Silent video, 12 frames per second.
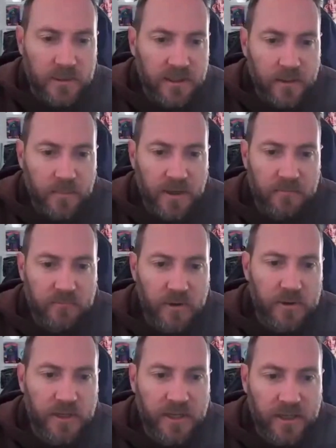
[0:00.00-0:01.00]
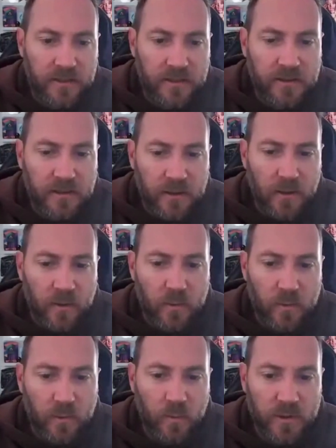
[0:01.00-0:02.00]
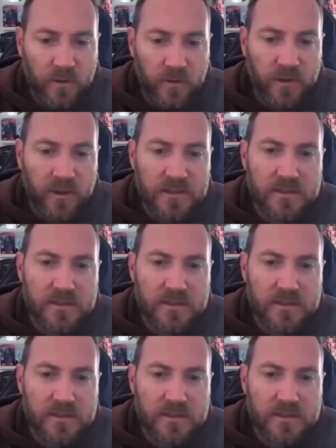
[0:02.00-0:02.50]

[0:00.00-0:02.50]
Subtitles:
so thinking about the road ahead, what do you think is